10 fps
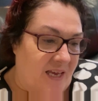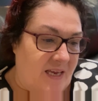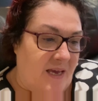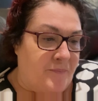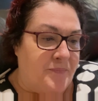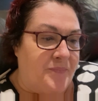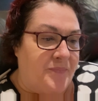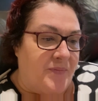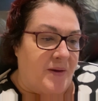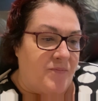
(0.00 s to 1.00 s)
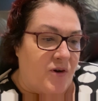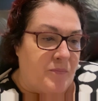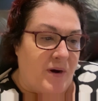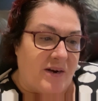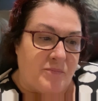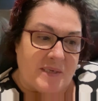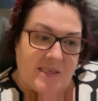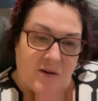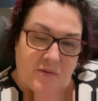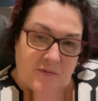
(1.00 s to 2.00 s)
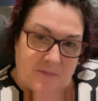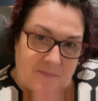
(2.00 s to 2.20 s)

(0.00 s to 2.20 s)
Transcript: Yep, I'm very proud of myself.